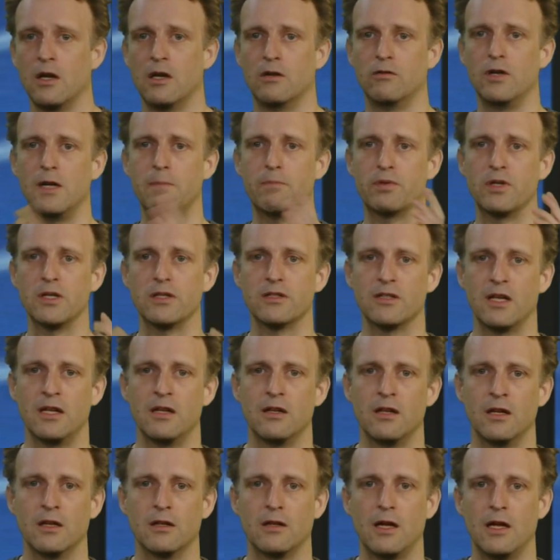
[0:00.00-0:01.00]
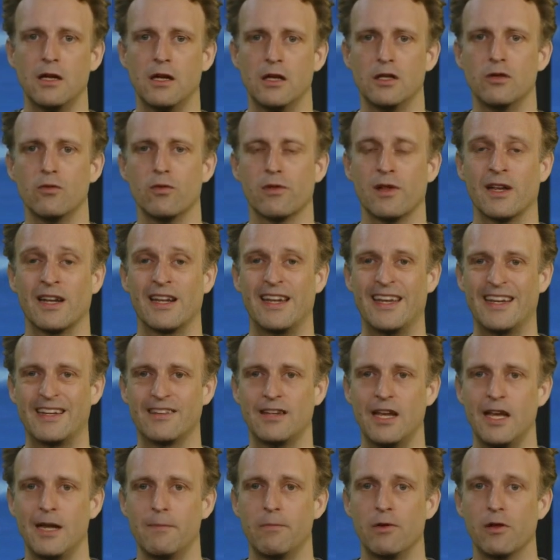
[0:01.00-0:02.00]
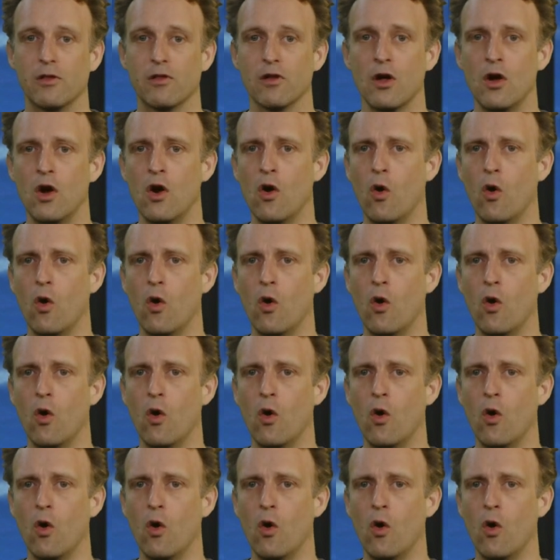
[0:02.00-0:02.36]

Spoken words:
representing data using linked tables,